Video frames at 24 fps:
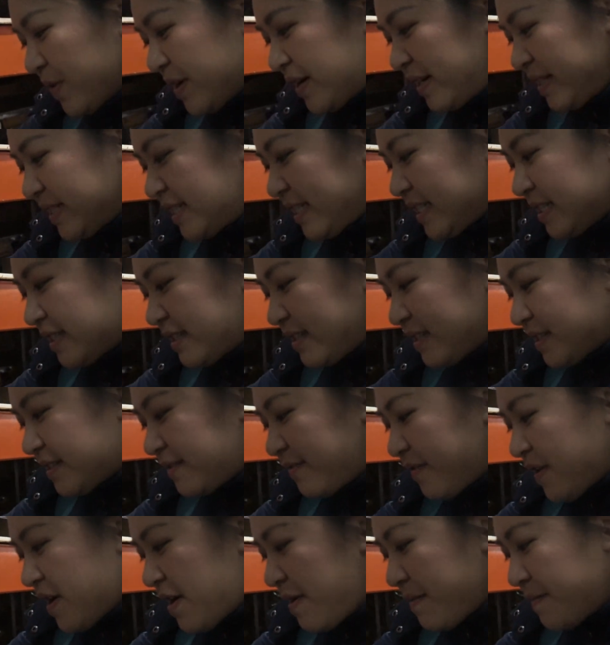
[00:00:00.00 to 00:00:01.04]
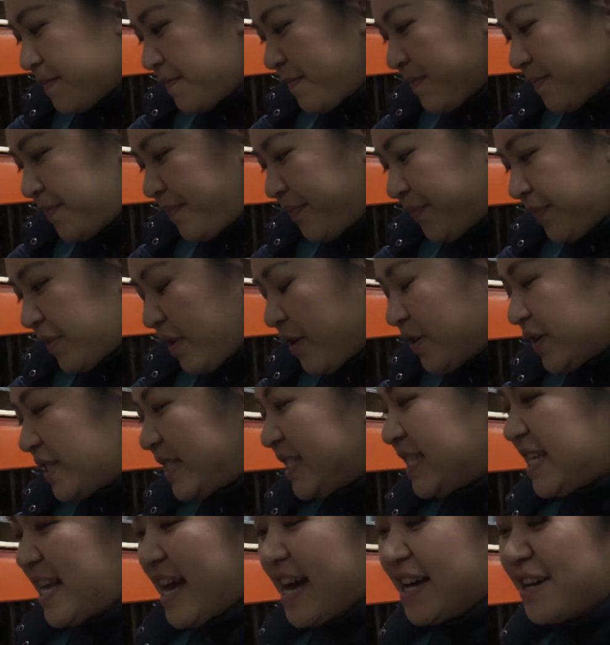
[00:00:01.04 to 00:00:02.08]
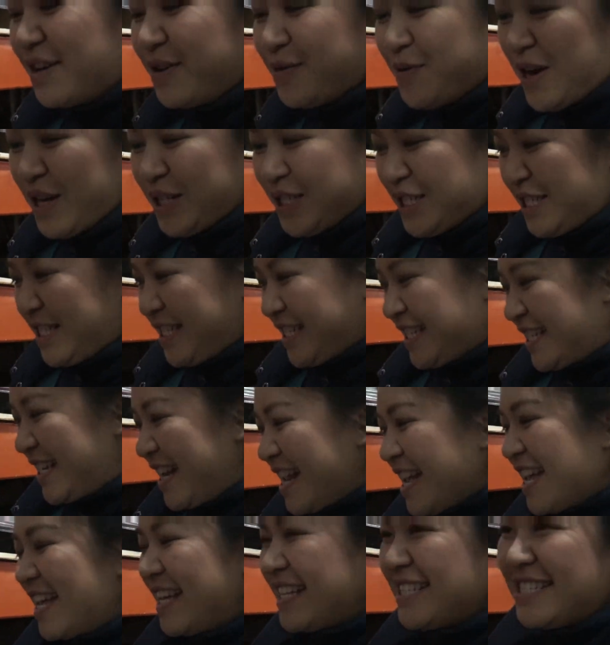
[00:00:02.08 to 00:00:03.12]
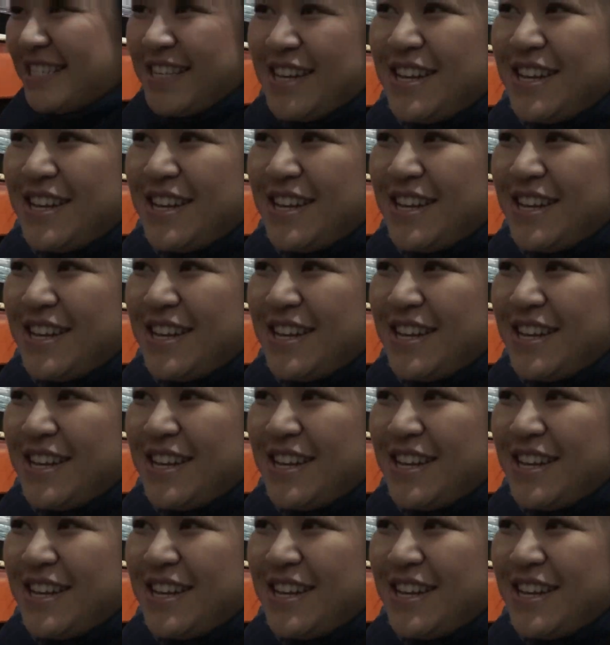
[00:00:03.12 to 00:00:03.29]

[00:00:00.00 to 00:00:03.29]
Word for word: where is this from? Oh, Seattle, Washington. It's